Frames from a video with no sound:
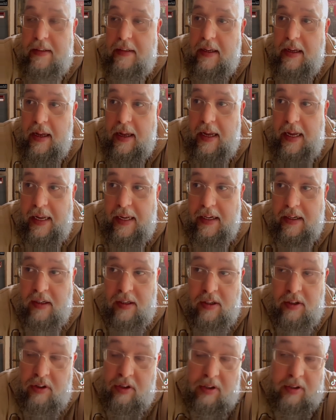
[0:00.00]

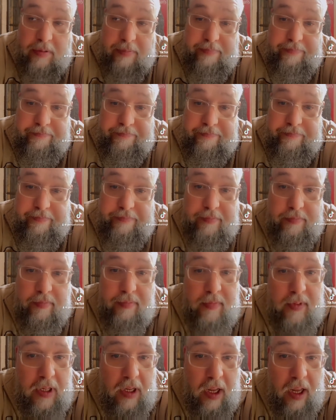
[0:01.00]
and
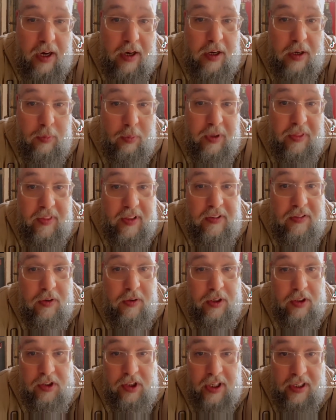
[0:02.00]
I don't know when that's
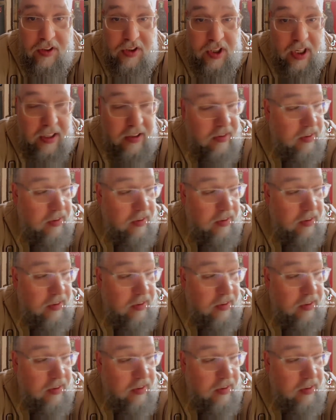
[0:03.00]
going to change hands